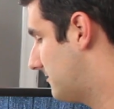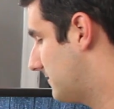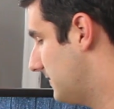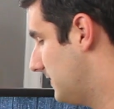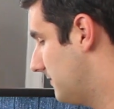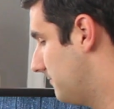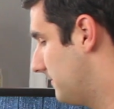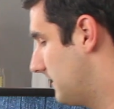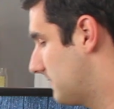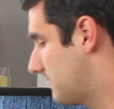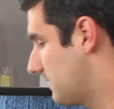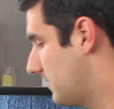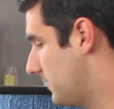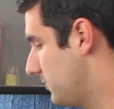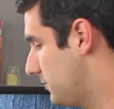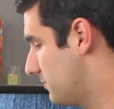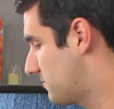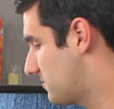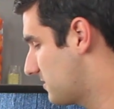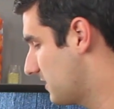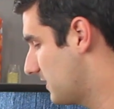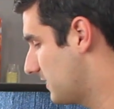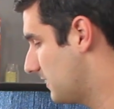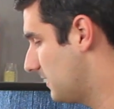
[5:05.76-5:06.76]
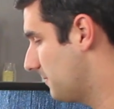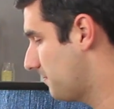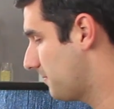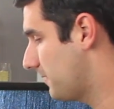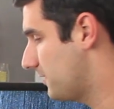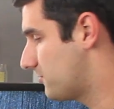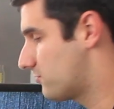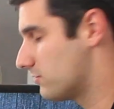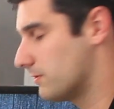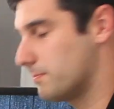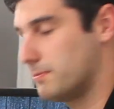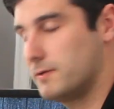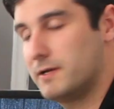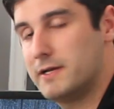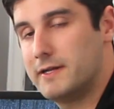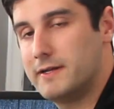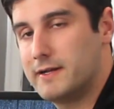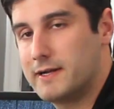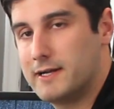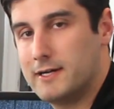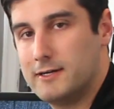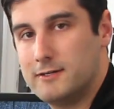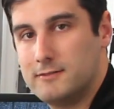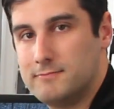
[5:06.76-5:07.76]
And that's it. That's how you set up a
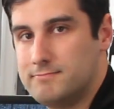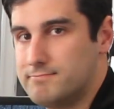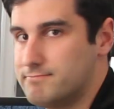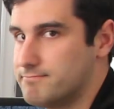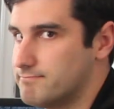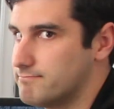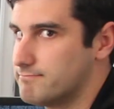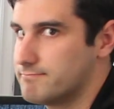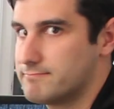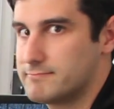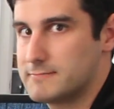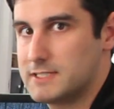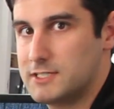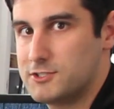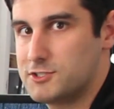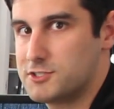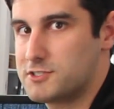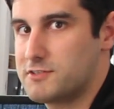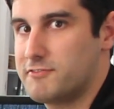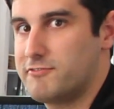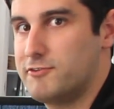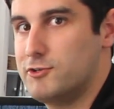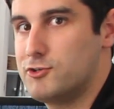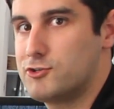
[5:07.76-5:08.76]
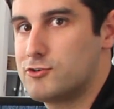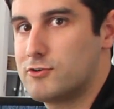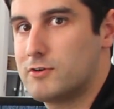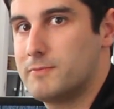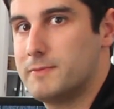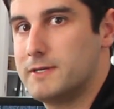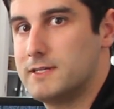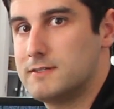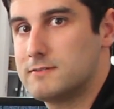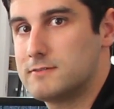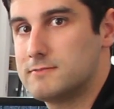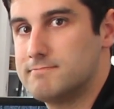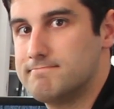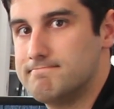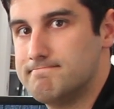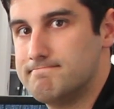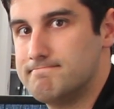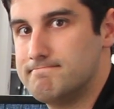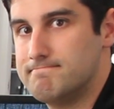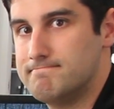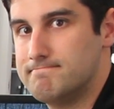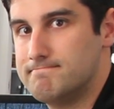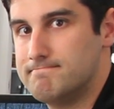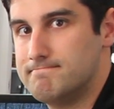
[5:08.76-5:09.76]
TripleHead2Go in just a few short
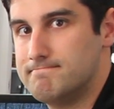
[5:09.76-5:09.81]
minutes.